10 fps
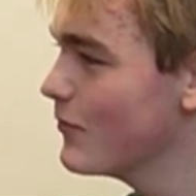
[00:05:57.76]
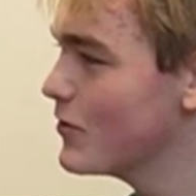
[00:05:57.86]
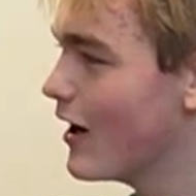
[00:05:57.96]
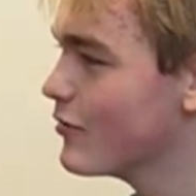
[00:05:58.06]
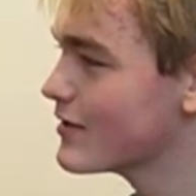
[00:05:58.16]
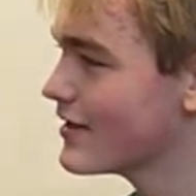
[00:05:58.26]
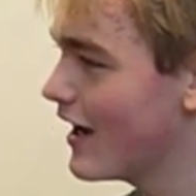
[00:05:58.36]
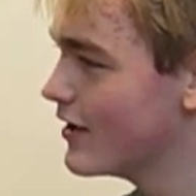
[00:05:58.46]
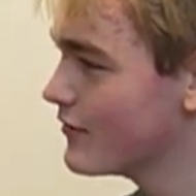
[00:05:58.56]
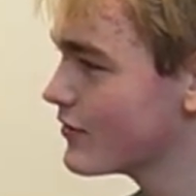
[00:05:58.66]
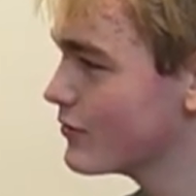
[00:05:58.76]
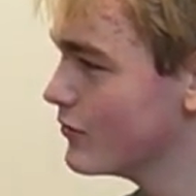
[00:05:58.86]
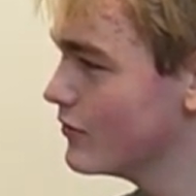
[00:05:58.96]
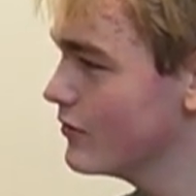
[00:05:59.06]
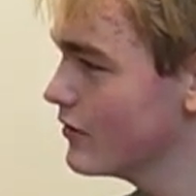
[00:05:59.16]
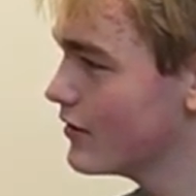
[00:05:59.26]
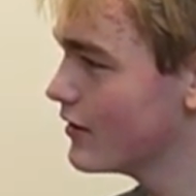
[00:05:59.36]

help you outside of school,